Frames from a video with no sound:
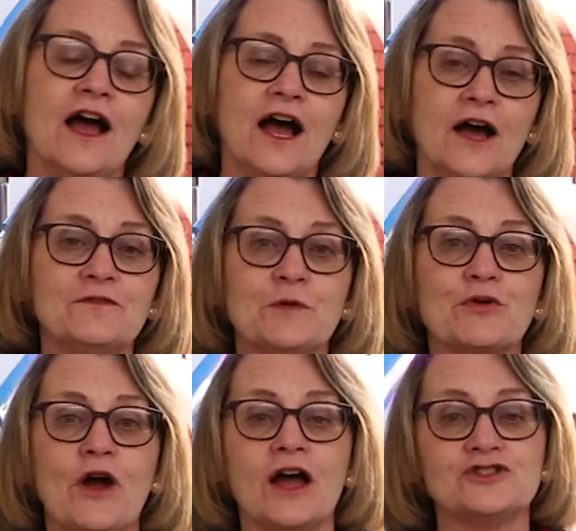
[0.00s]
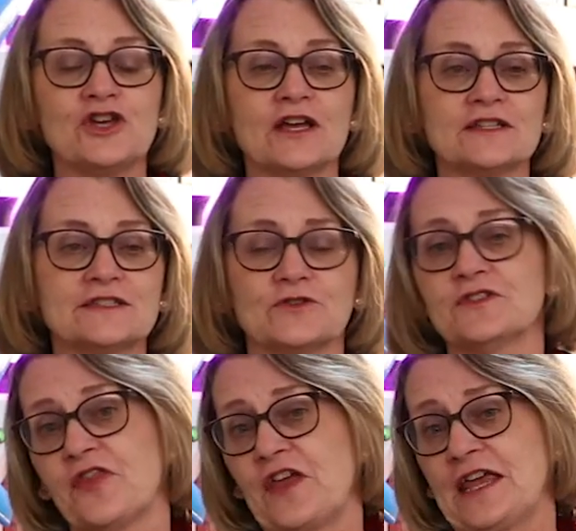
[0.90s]
of the projects or
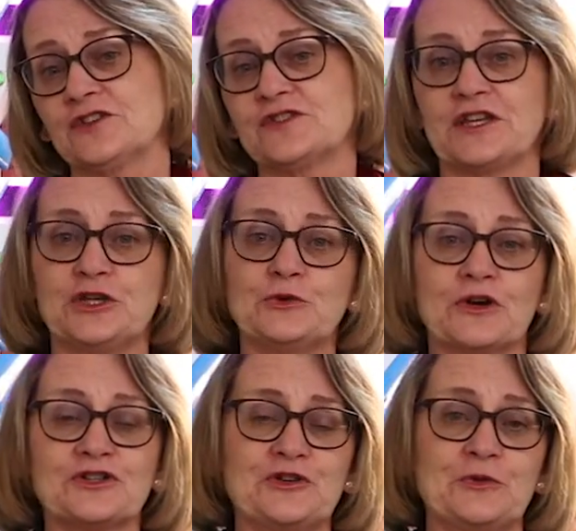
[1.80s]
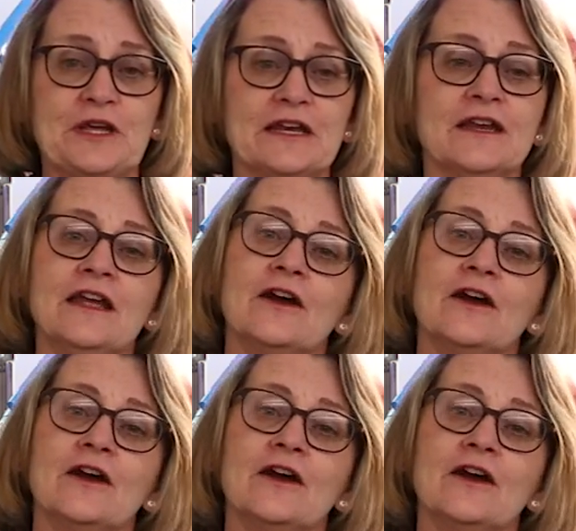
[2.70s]
things that you are doing